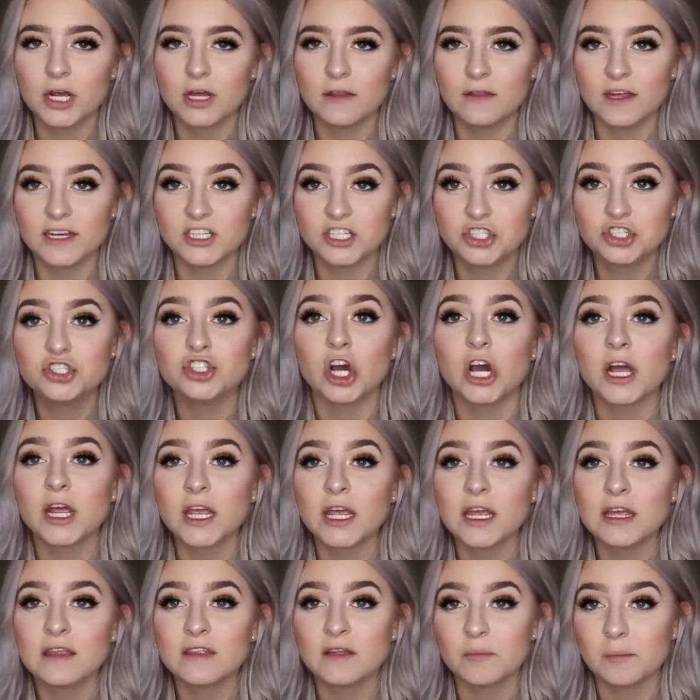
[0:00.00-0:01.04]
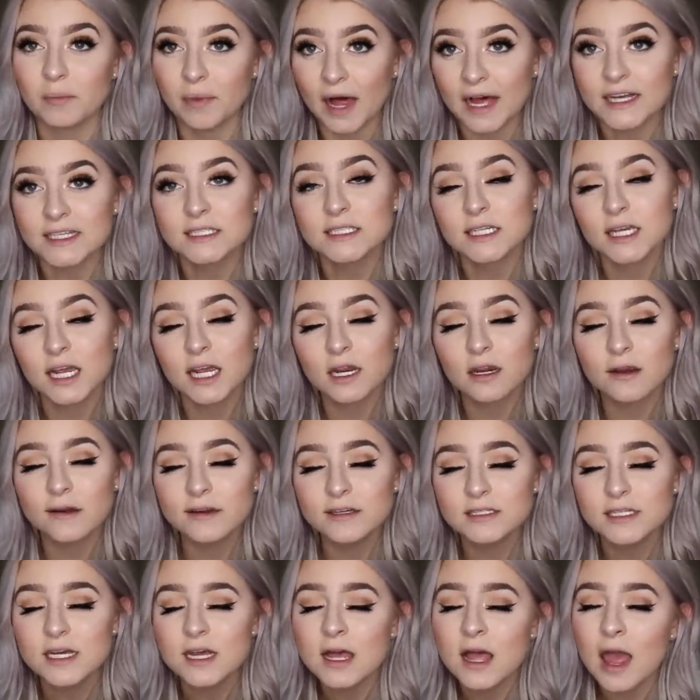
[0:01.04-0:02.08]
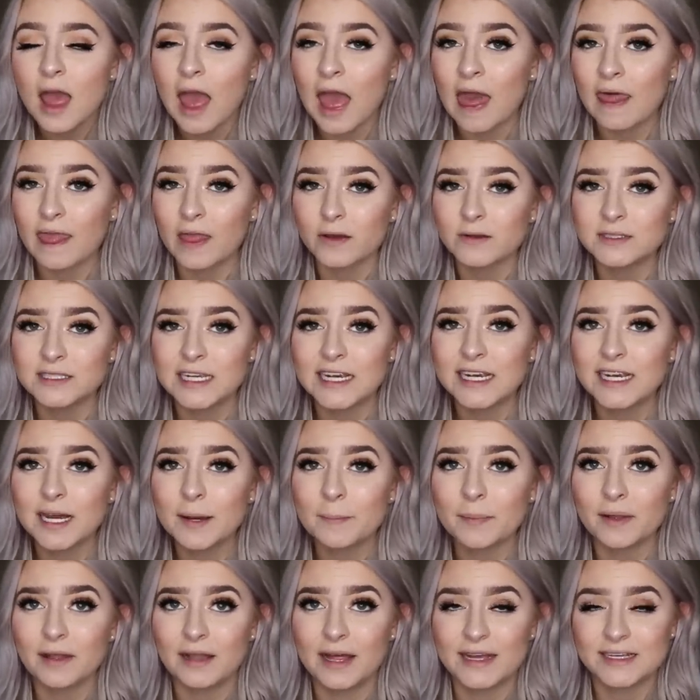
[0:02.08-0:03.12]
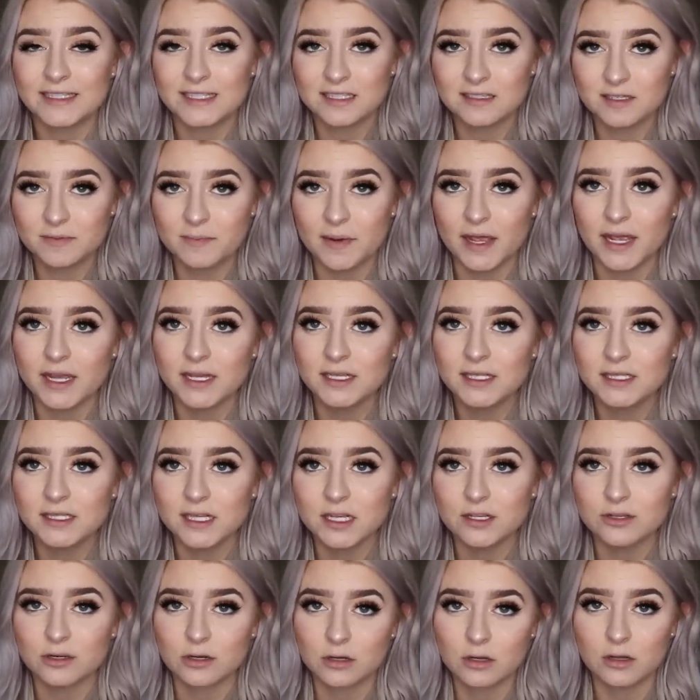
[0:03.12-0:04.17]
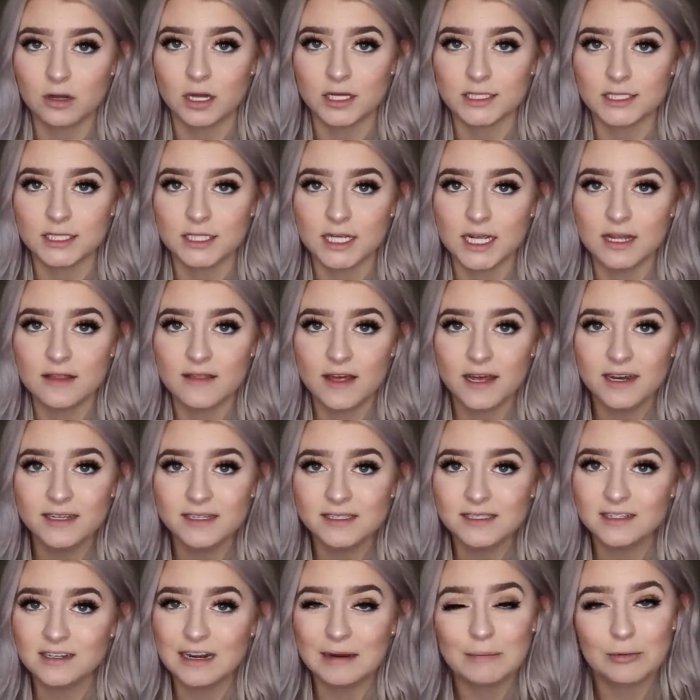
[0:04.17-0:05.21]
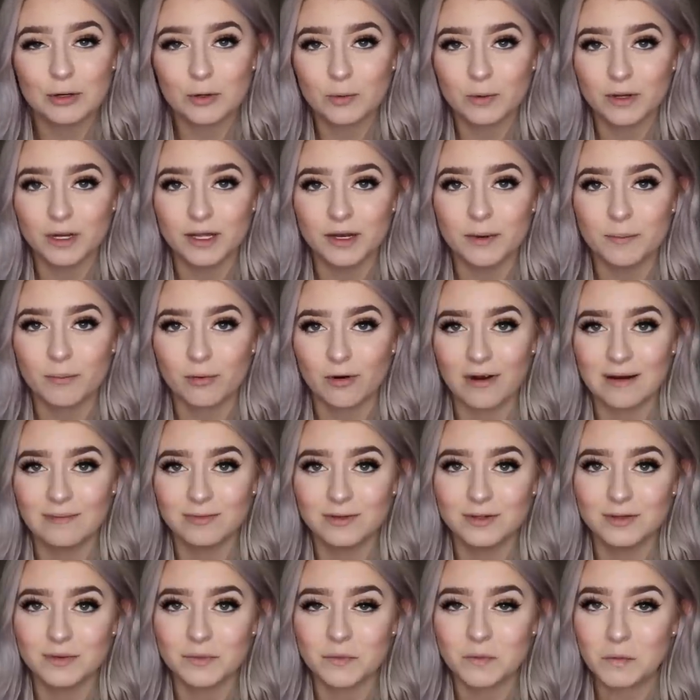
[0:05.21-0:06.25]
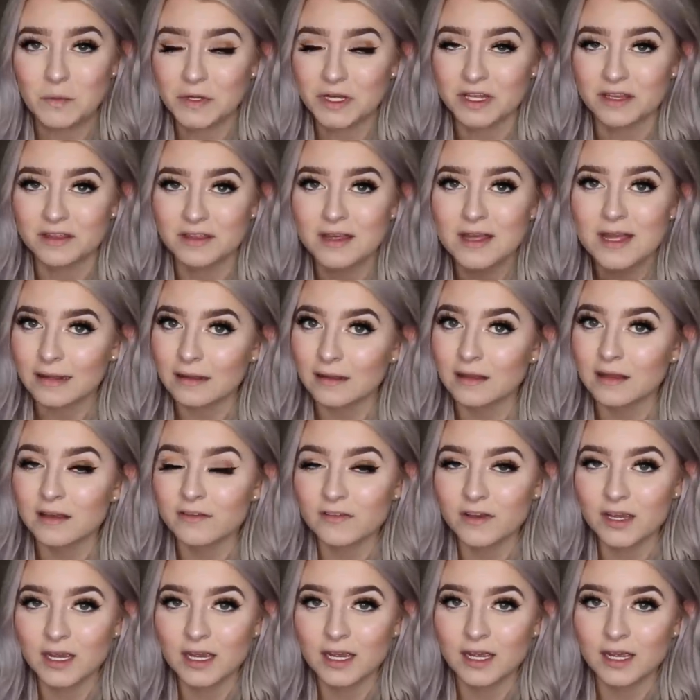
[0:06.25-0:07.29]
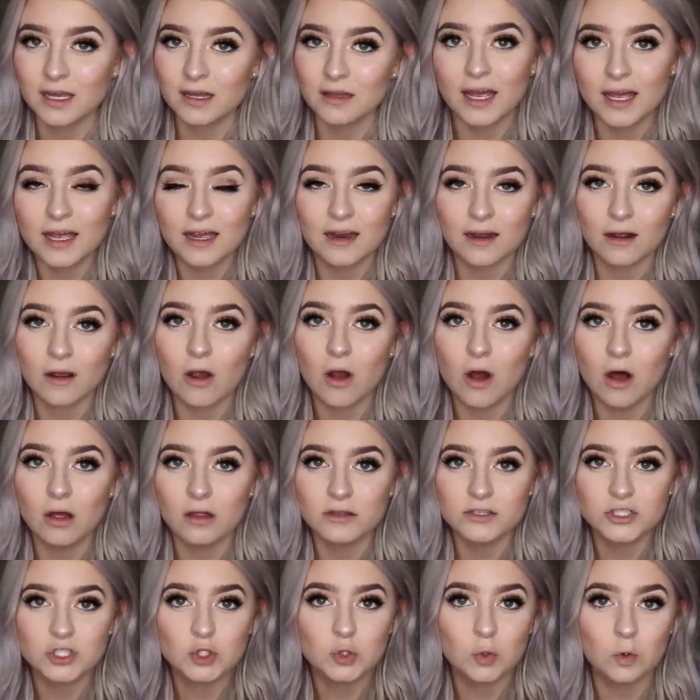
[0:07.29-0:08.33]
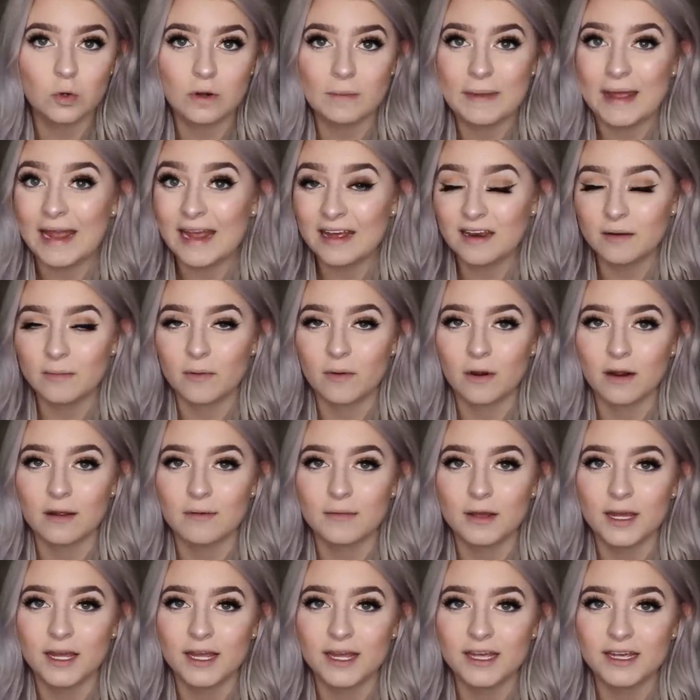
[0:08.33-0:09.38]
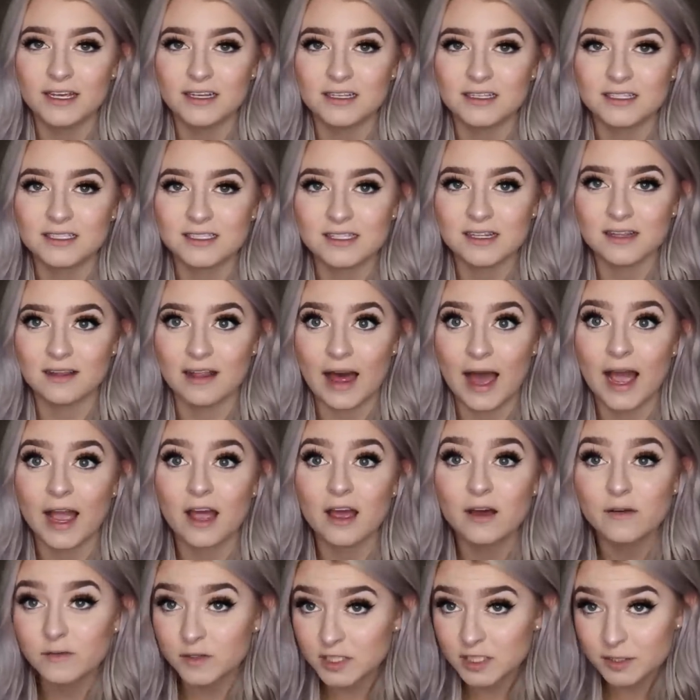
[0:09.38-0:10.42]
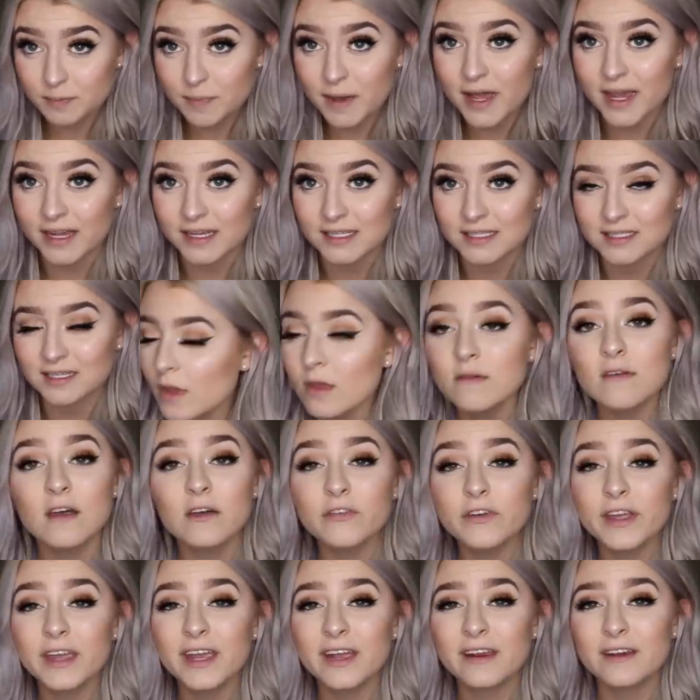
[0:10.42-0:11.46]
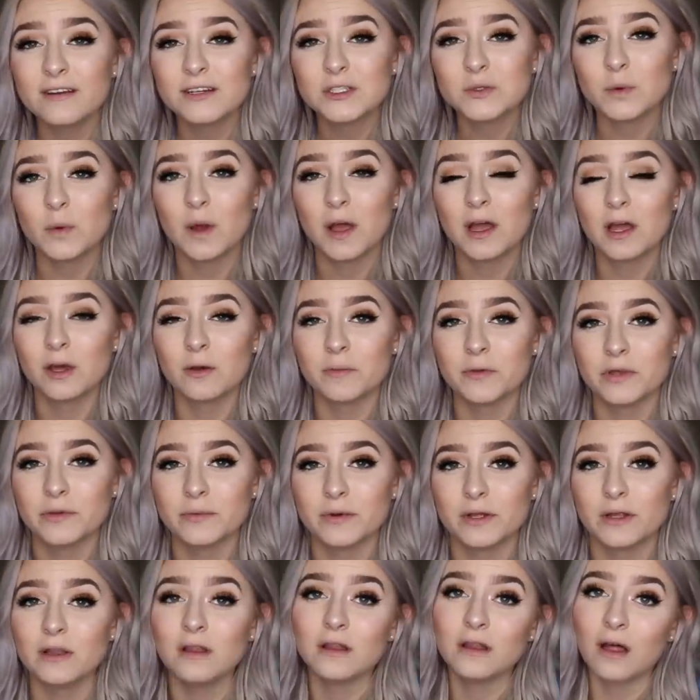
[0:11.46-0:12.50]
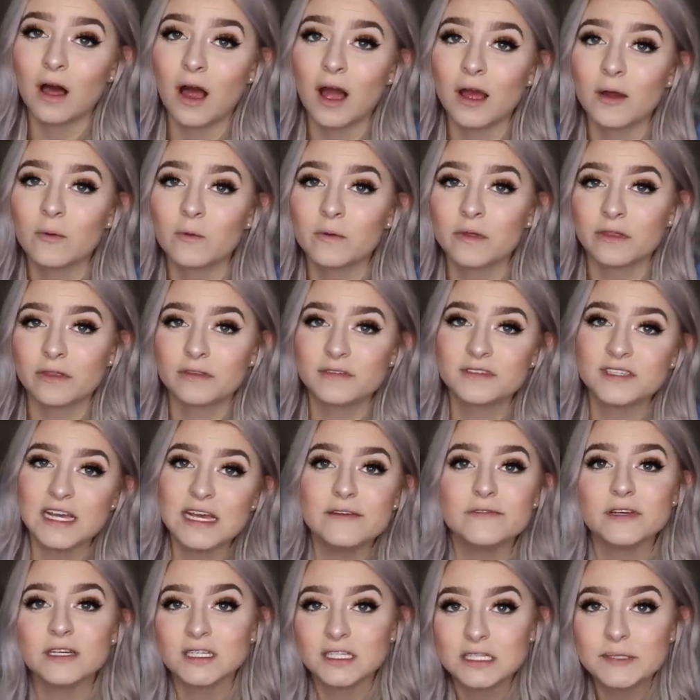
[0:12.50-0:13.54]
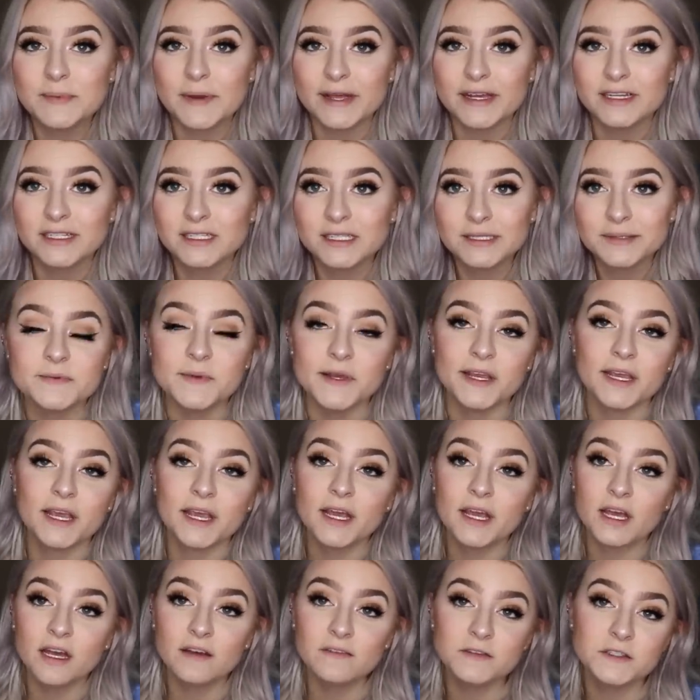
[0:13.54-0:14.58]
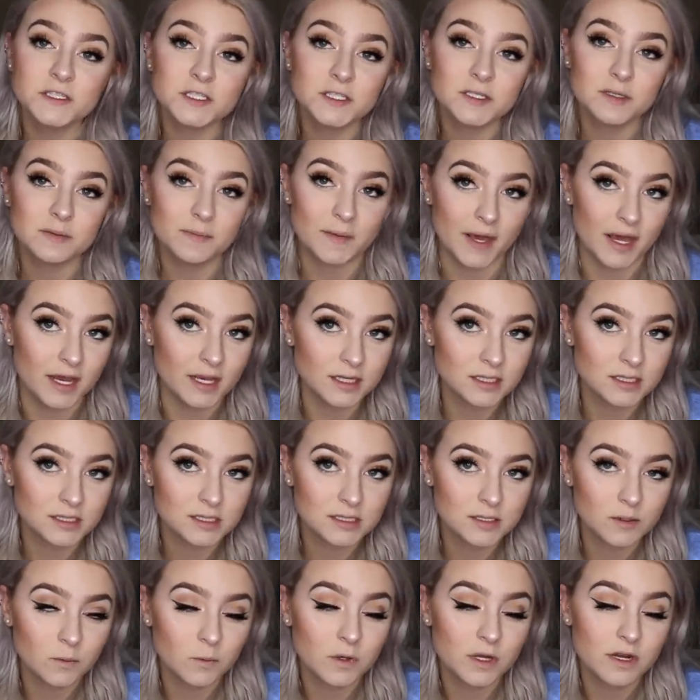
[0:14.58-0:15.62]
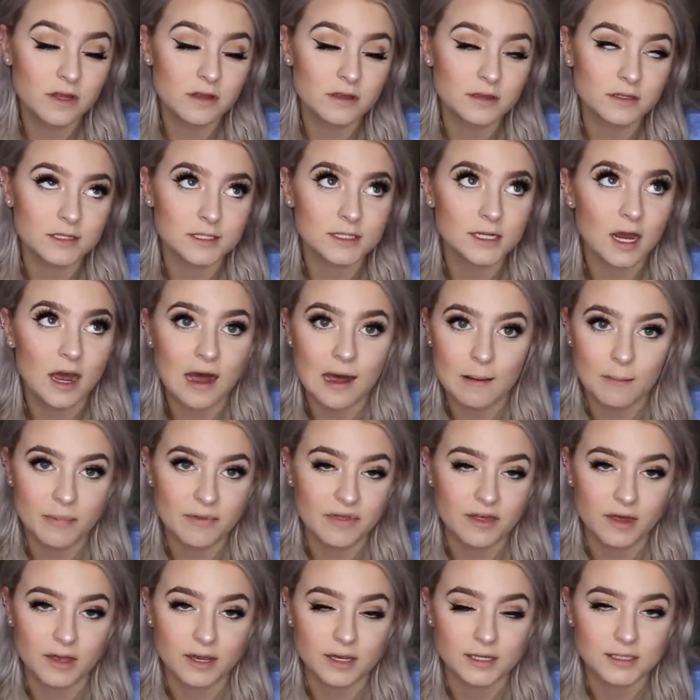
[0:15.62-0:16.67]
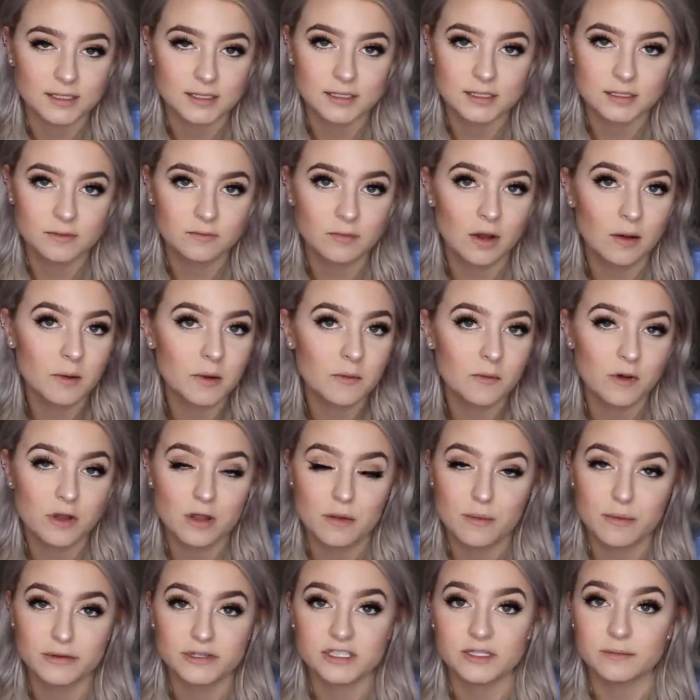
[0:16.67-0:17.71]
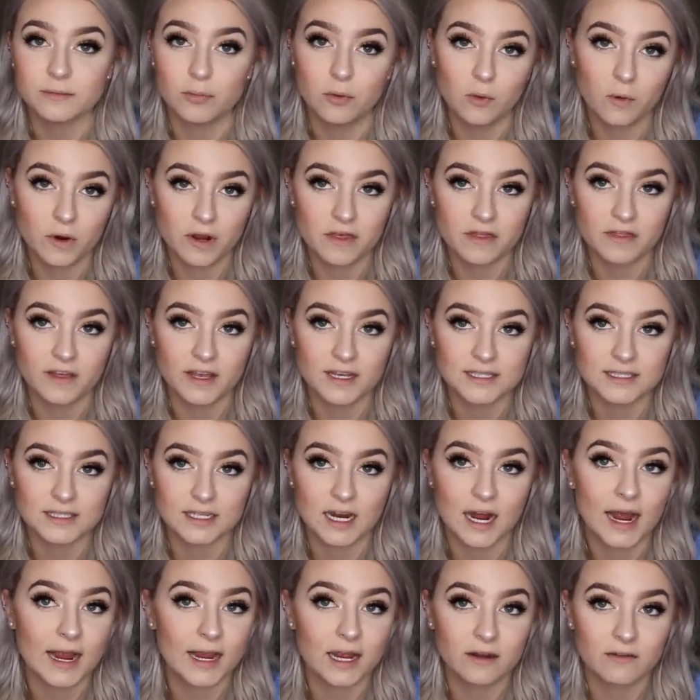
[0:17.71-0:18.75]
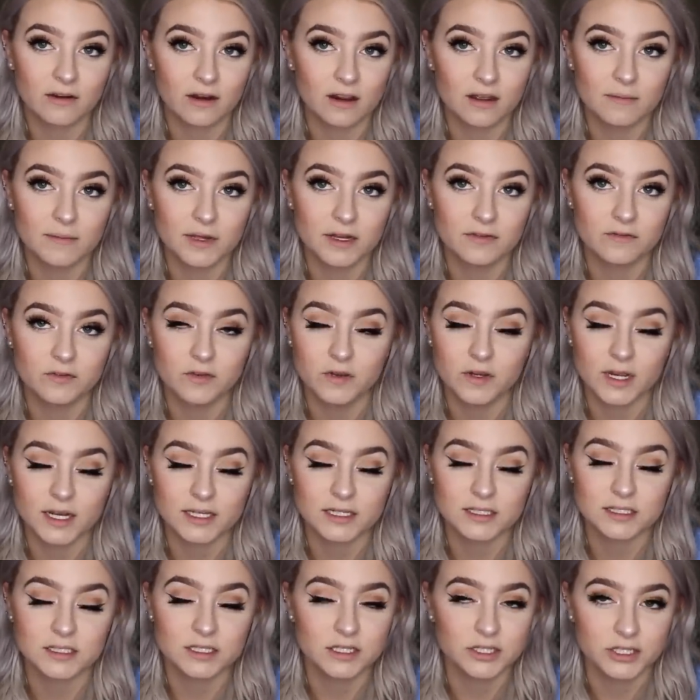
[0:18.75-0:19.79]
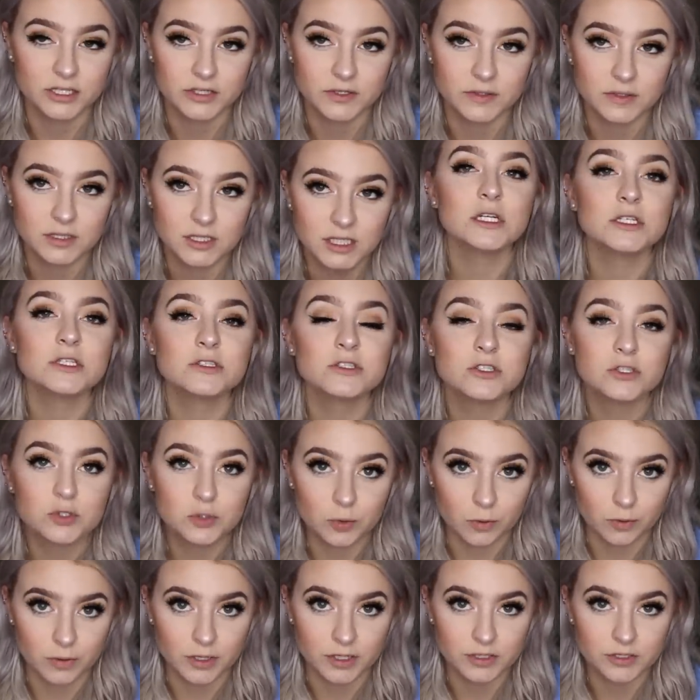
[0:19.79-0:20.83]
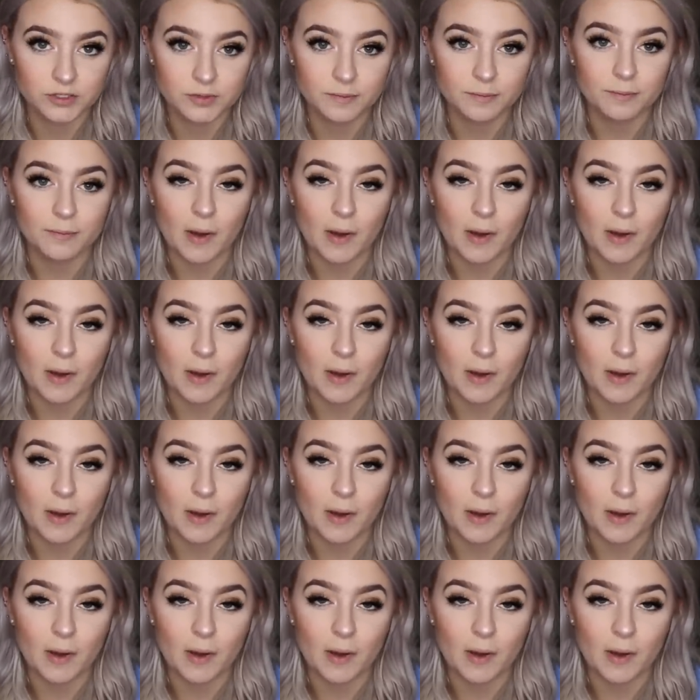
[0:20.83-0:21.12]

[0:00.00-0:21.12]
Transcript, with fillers: and less chunky than plastic hangers, and they'll take up less space in your closet. And that is the number one problem with living in a college dorm and apartment is the lack of space. Velvet hangers will help you a lot with saving space. Speaking of space, one of the top top things, probably one of the most important things that I can recommend for you guys to use is storage.